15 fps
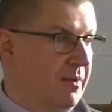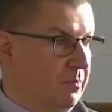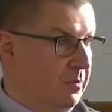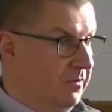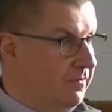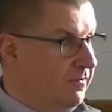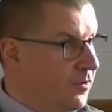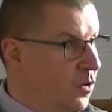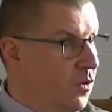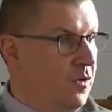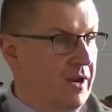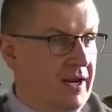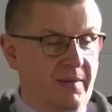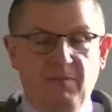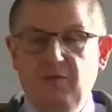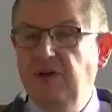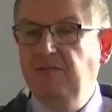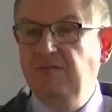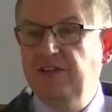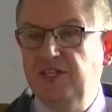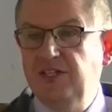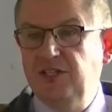at before in a
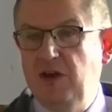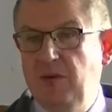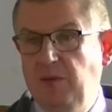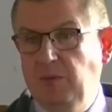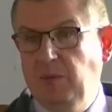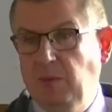previous sermon